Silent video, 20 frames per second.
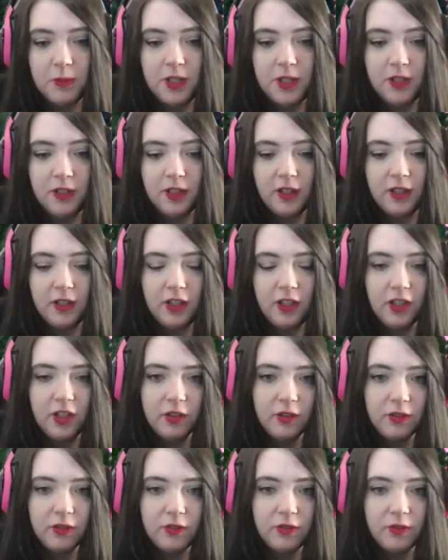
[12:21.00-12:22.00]
But I mean, you
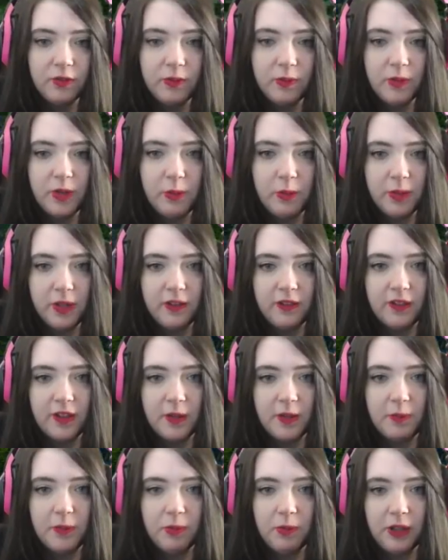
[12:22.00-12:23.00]
know, we win
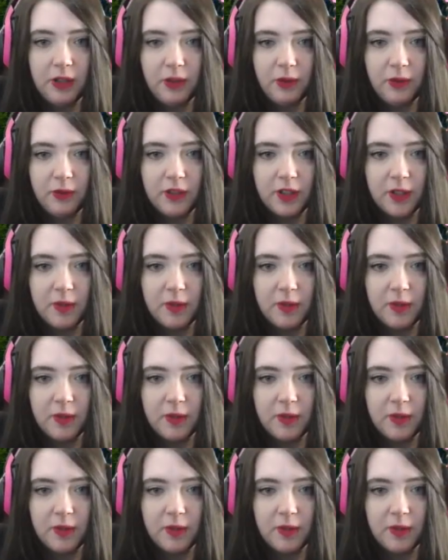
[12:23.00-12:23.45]
some and we lose